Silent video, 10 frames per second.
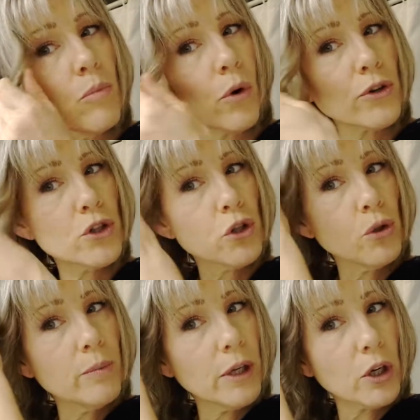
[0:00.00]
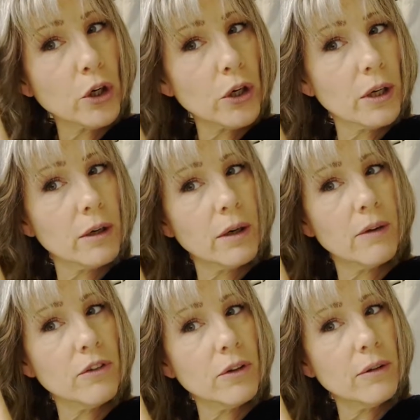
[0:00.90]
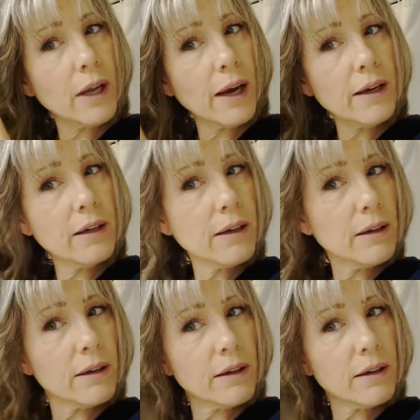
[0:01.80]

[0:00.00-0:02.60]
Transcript: more tubular if you'd like.